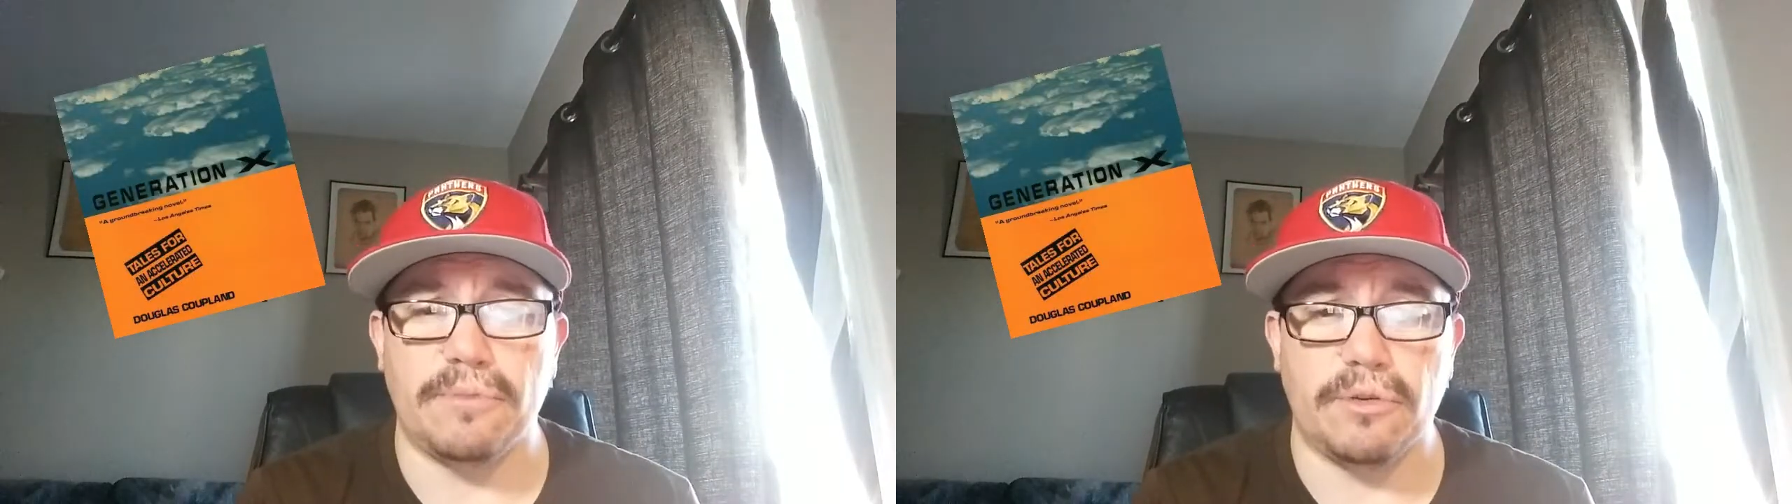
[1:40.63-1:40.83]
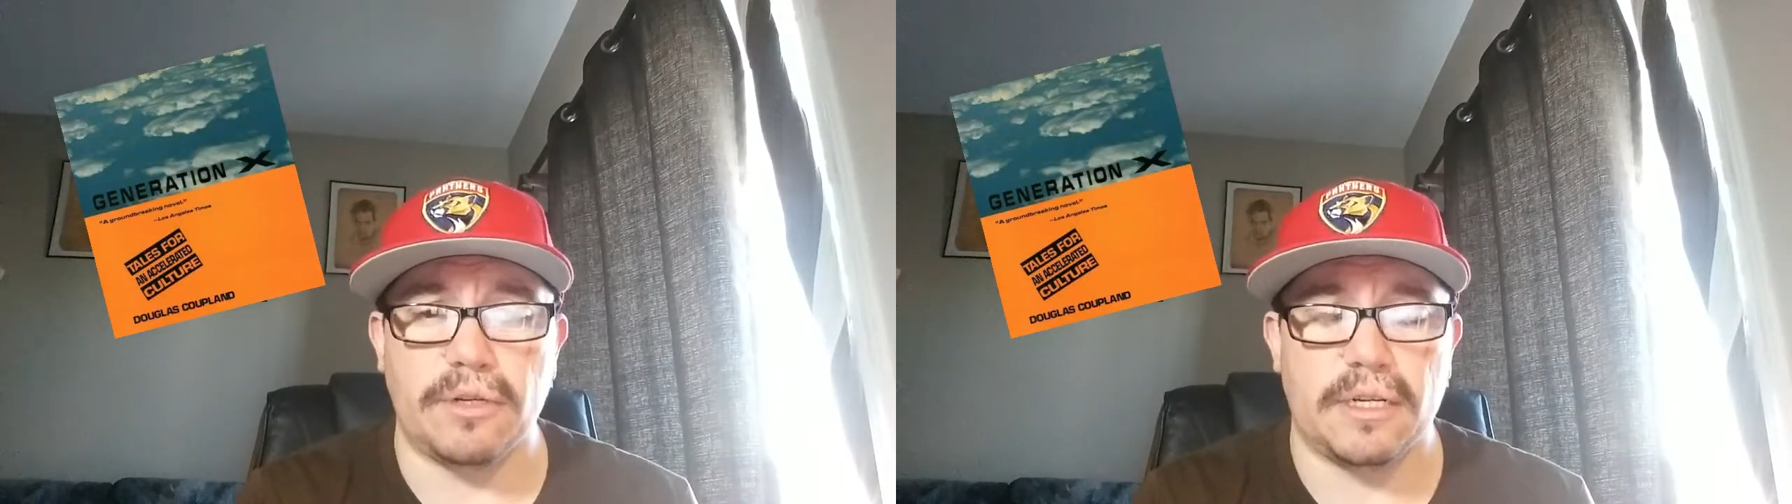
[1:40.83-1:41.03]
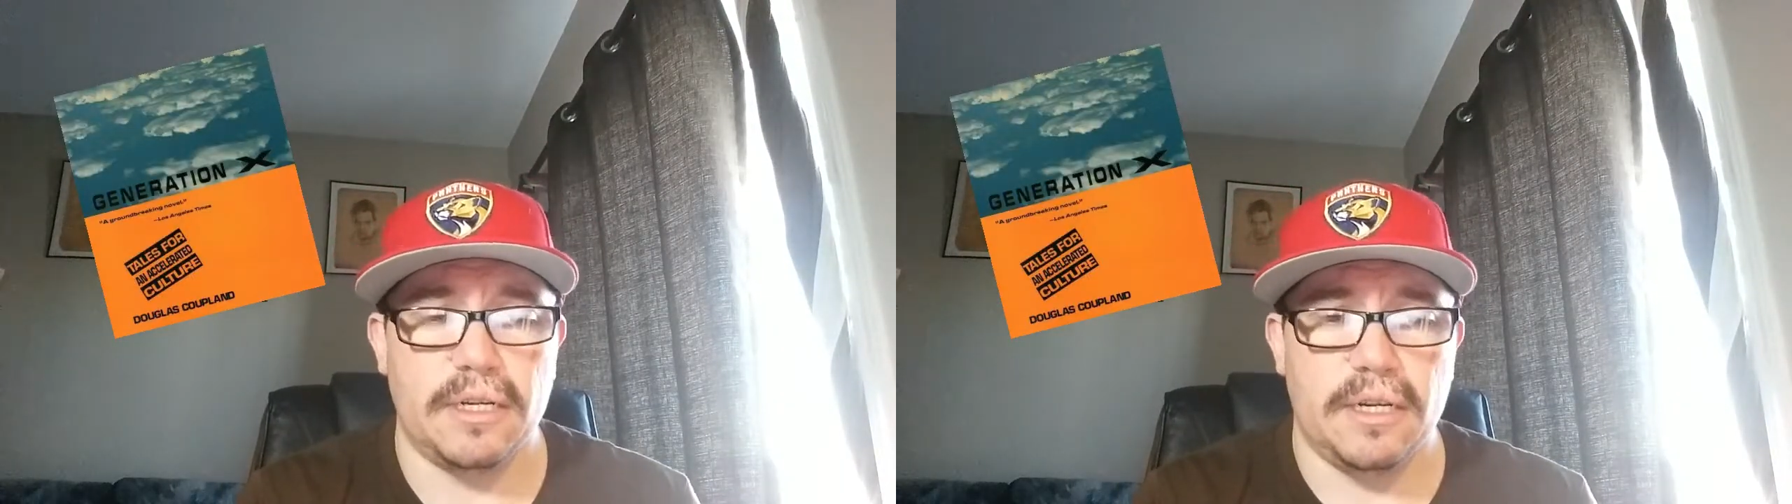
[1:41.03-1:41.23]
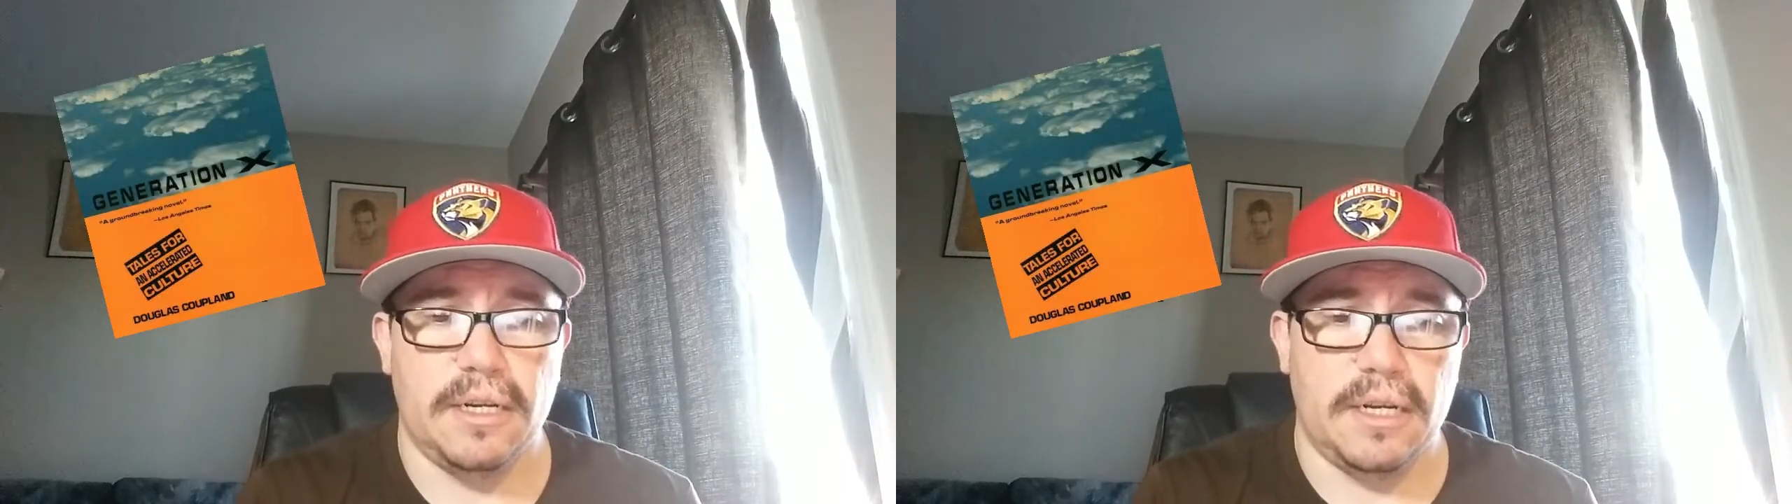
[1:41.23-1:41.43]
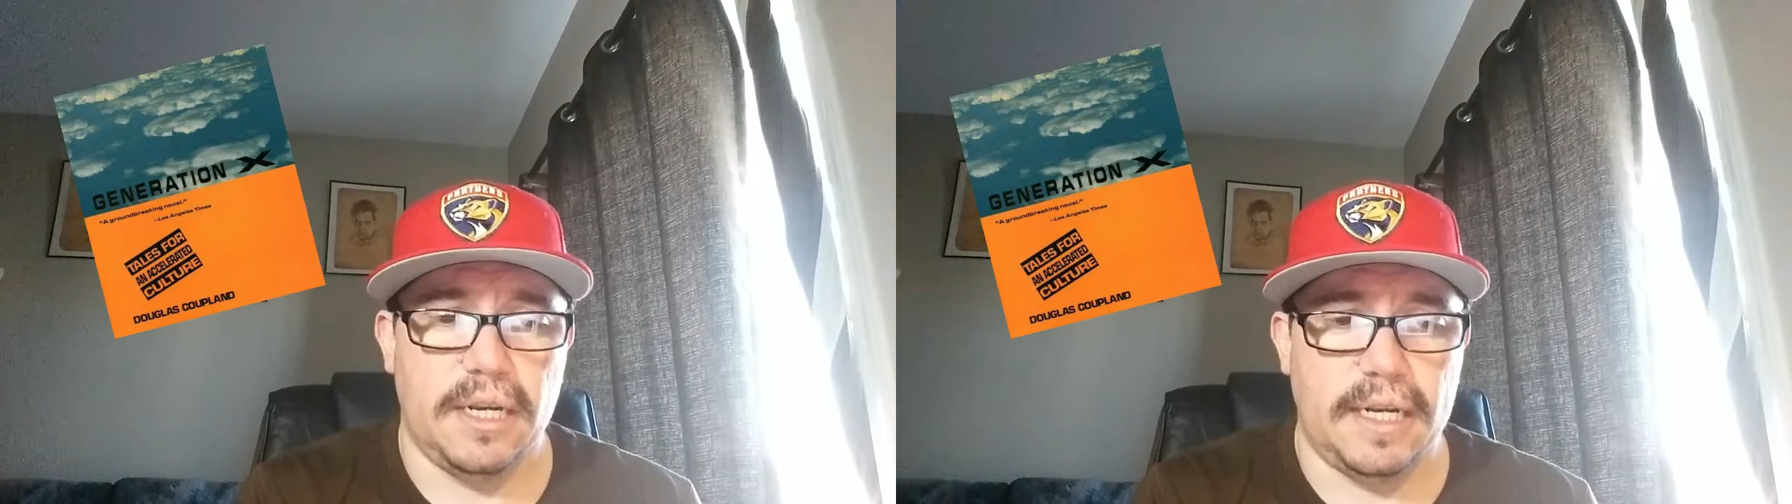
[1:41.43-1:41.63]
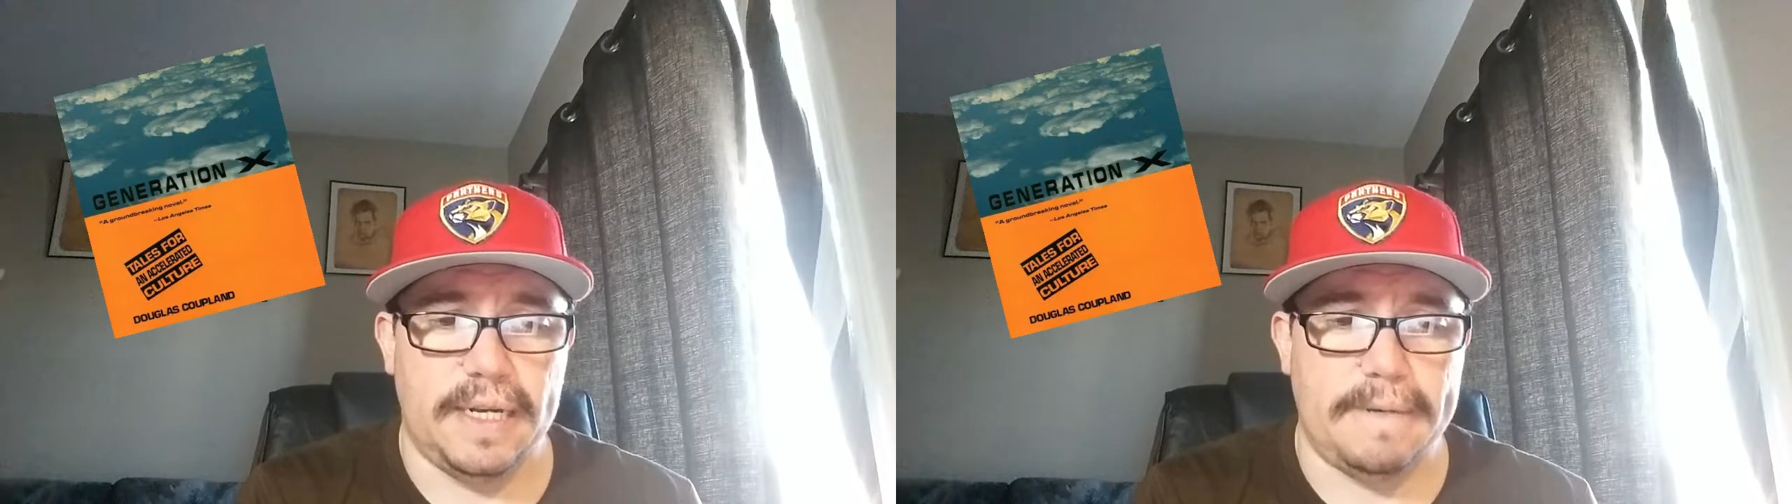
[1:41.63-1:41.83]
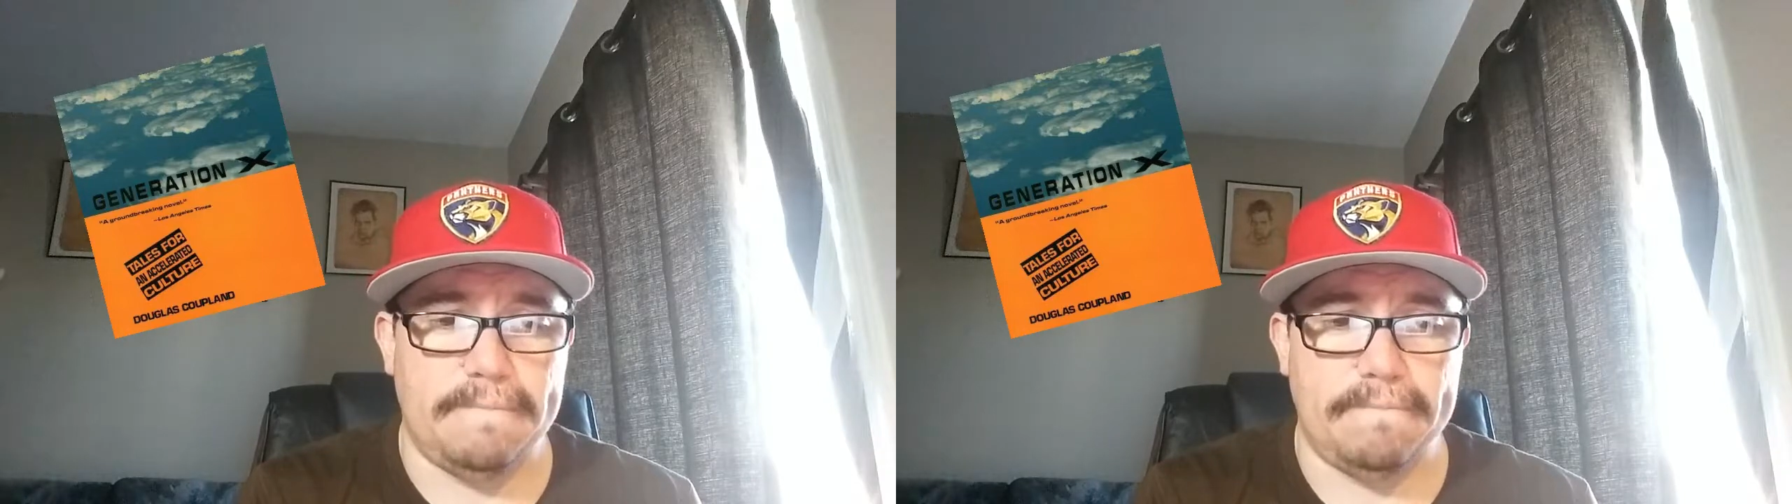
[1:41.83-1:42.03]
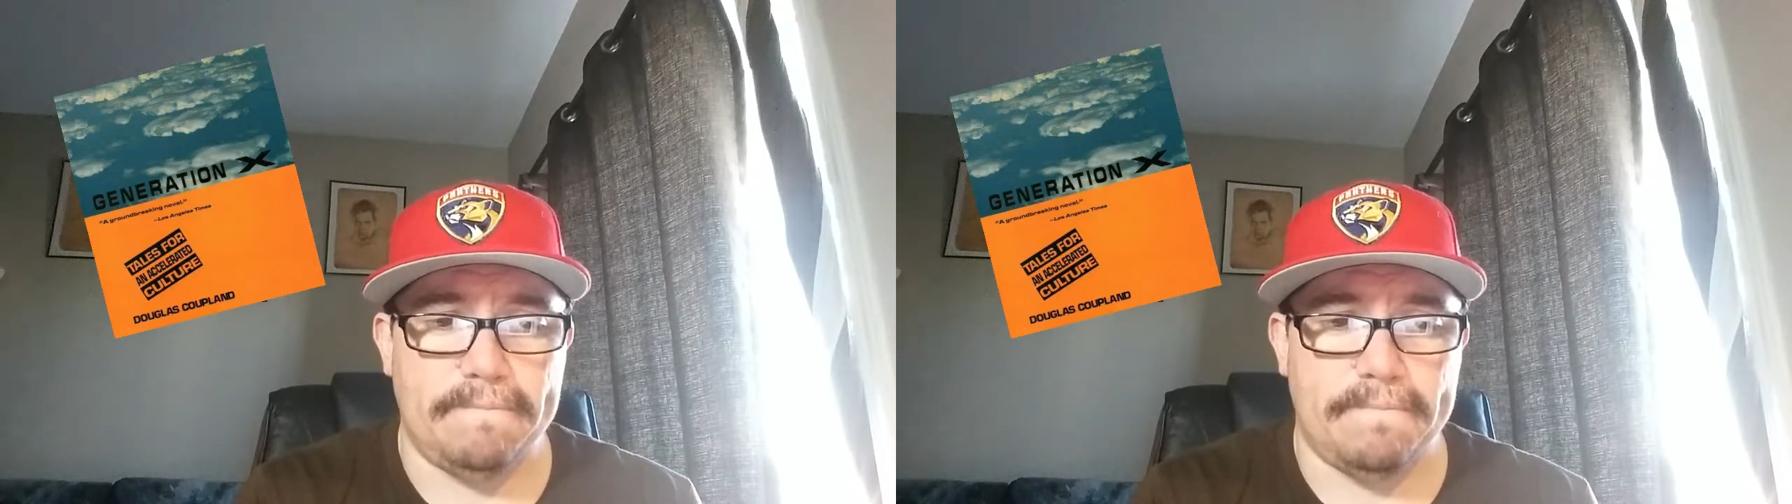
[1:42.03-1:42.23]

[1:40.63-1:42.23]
more um,